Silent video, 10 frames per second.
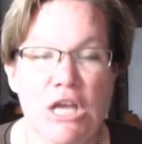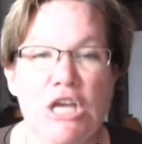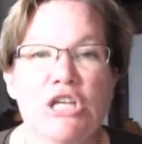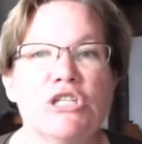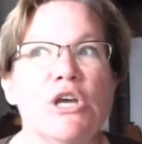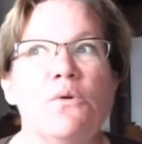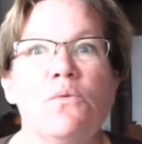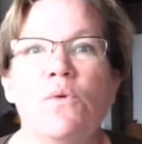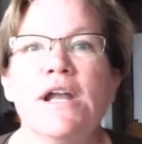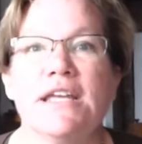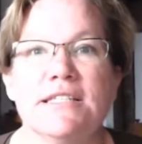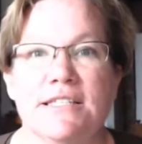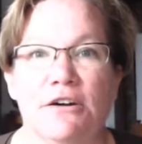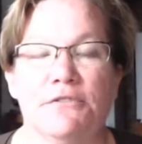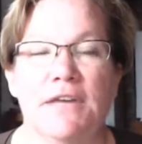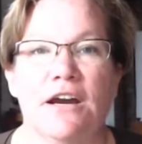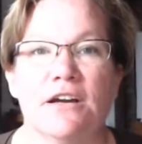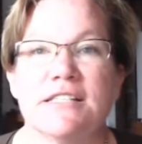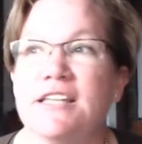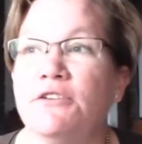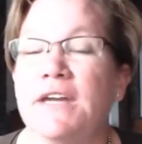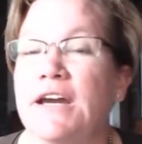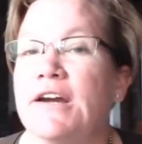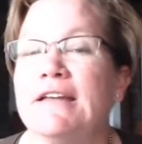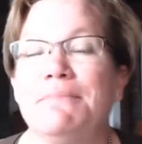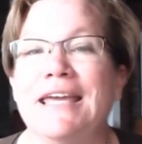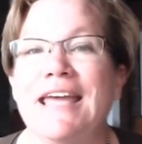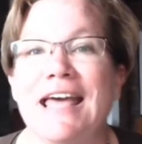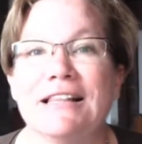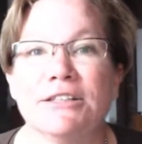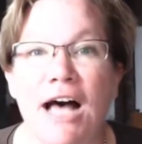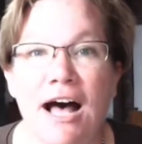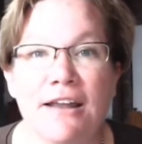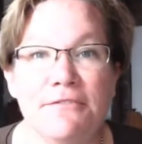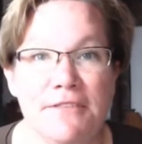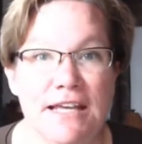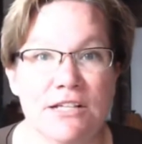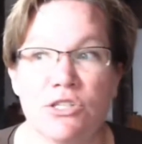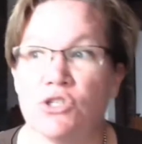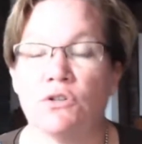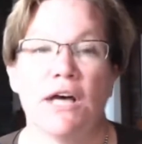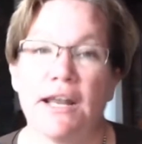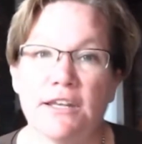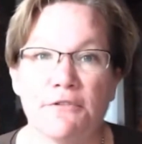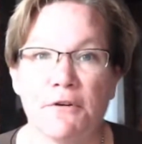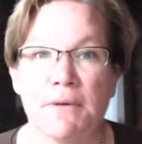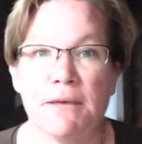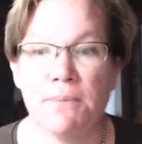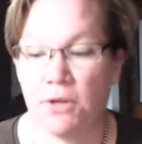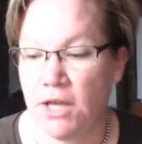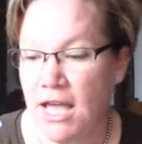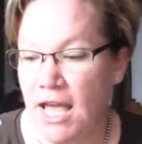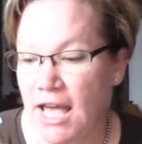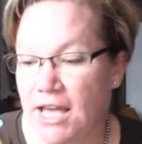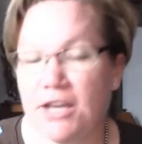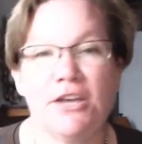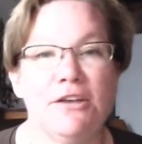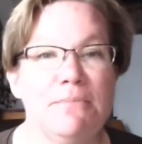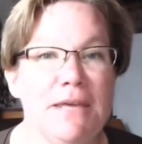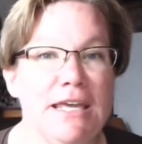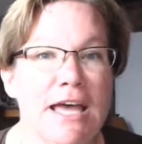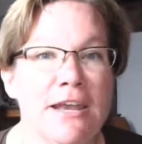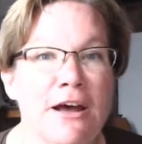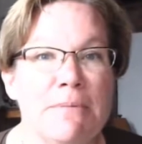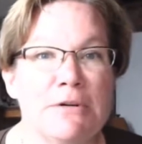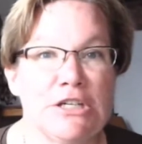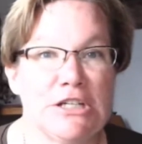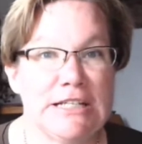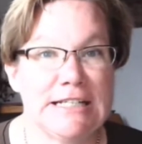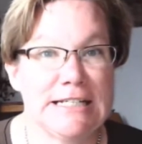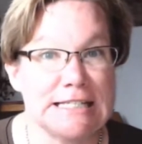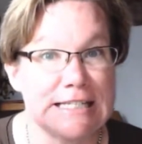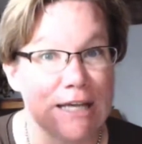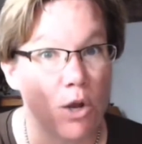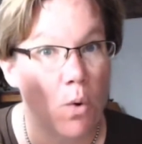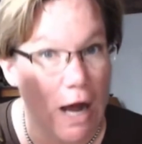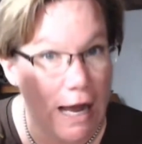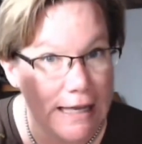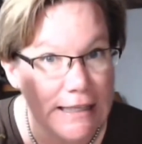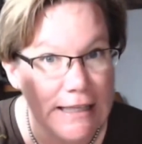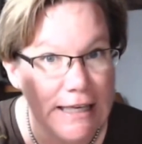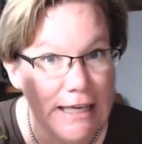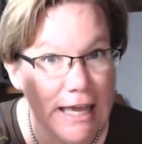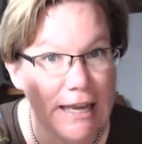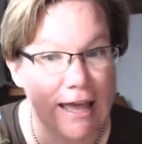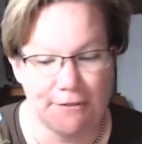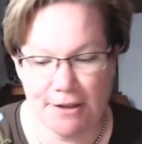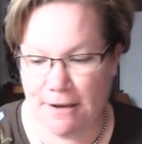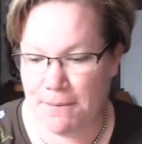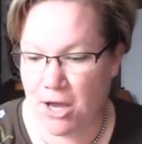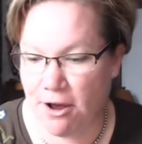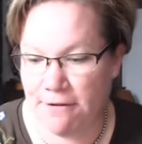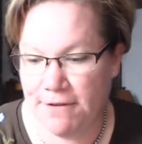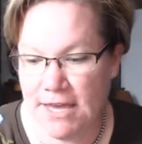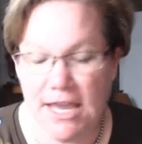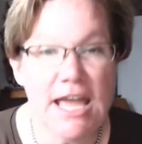So what is self-care? Self-care could be a lot of things to a lot of different people. It could be an opportunity to sit quietly and have a cup of coffee.